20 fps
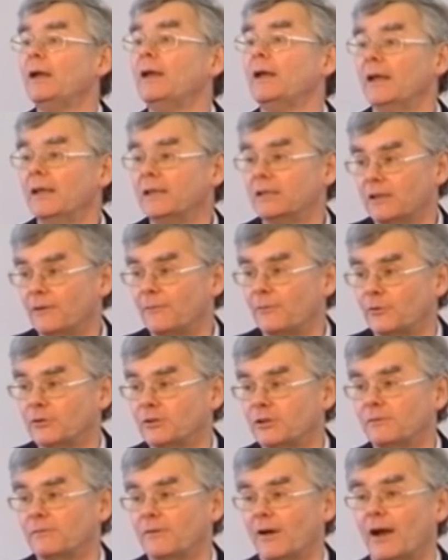in different
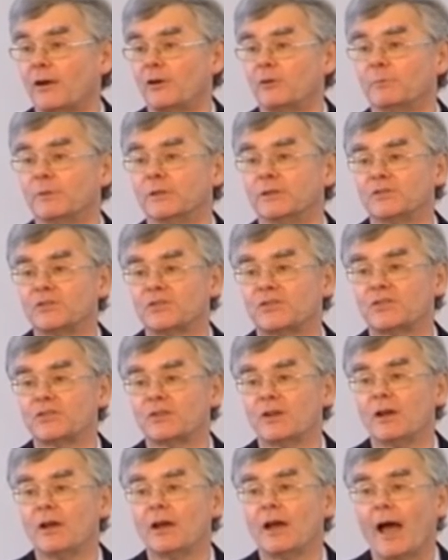environments?
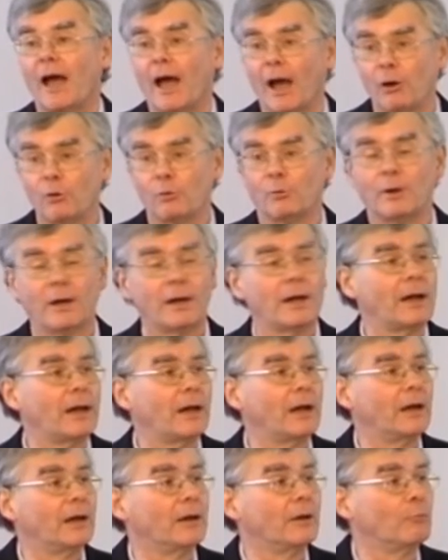
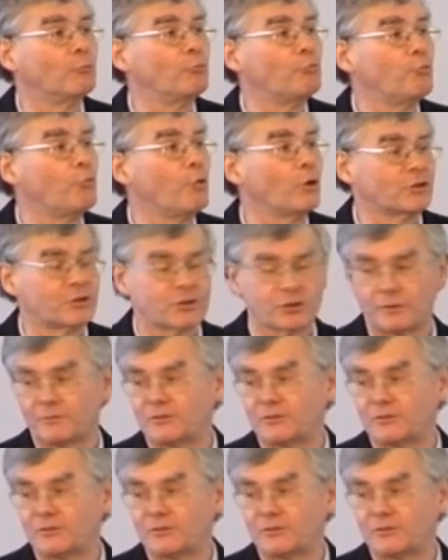What sort of